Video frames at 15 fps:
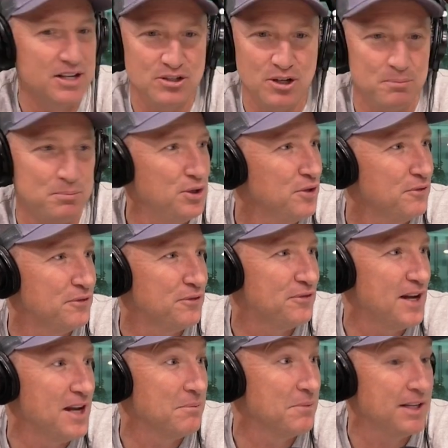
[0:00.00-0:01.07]
I've got a beautiful
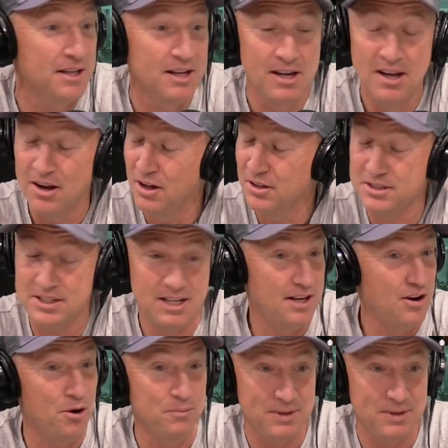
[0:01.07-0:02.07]
family. I was thinking, I'm